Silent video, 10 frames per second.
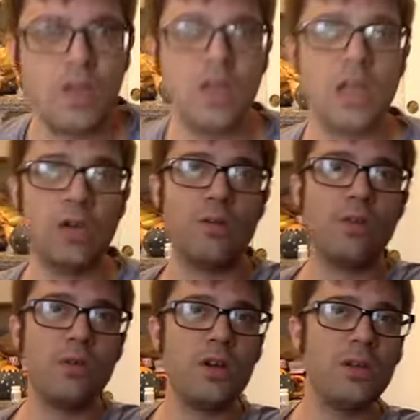Hello
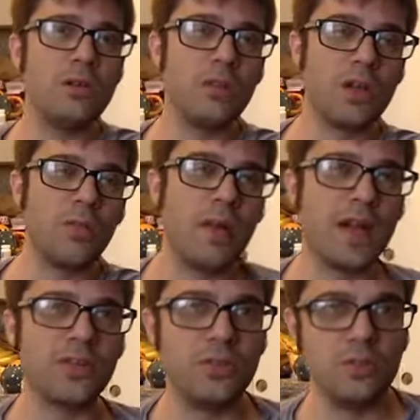everyone, welcome
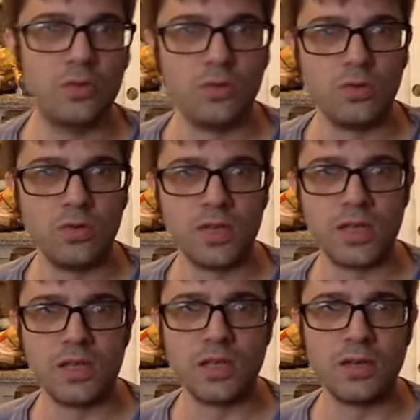back to
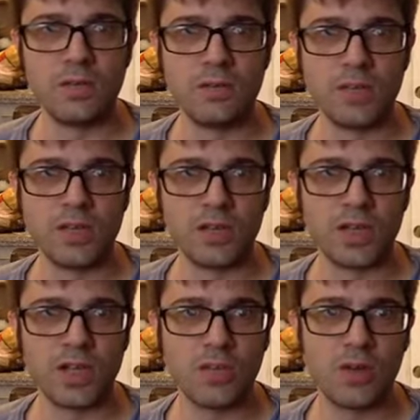the mixing
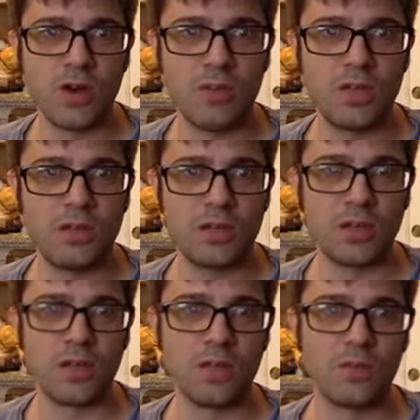experiment, the
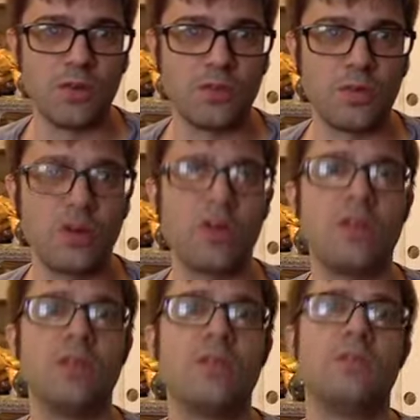first part
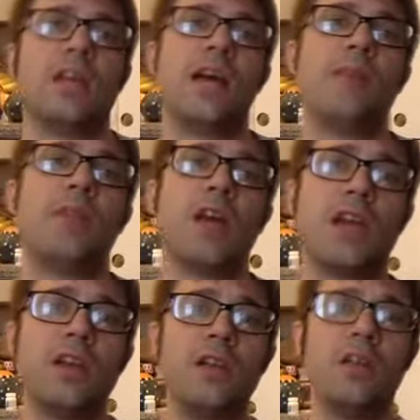of Lab
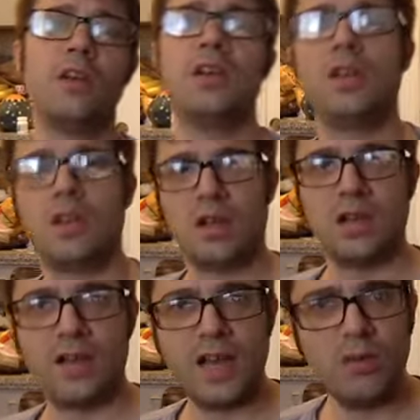
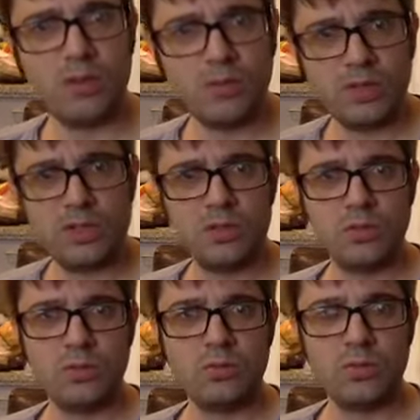9. Now we're going
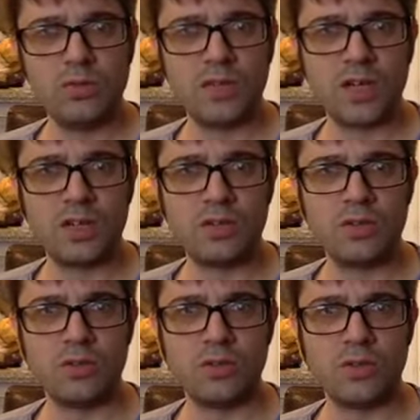to move on
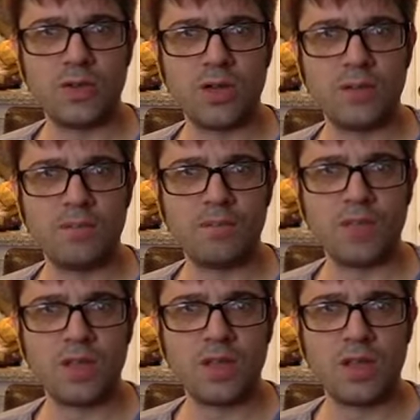to
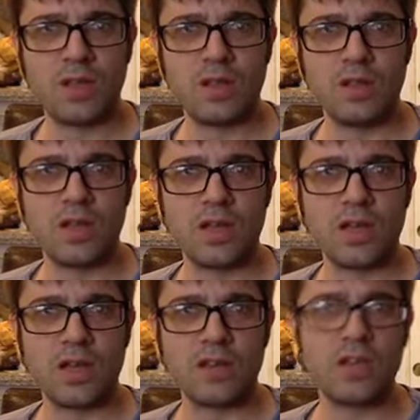the
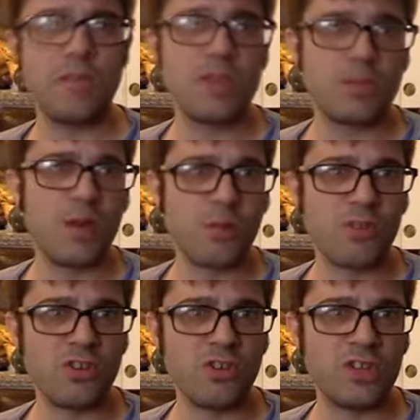same experiment we
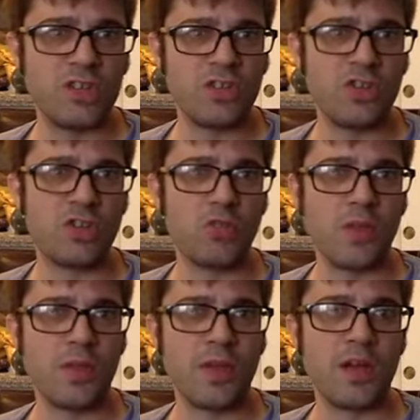just did, just with
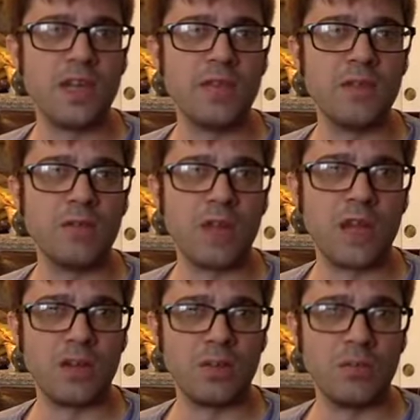uneven
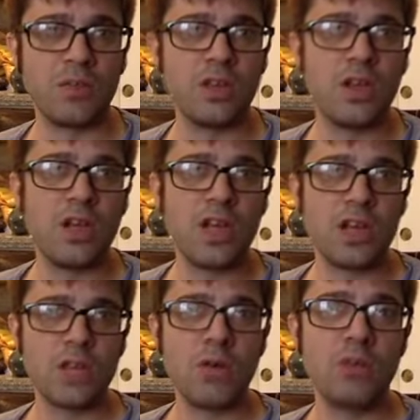volumes.
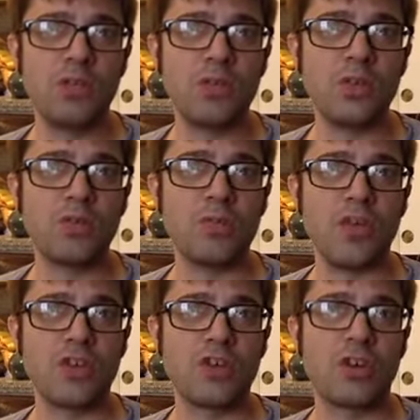So what we'll do is we'll
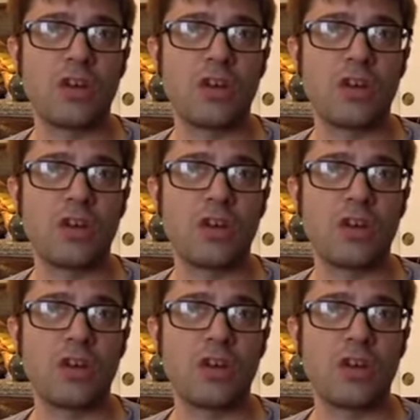measure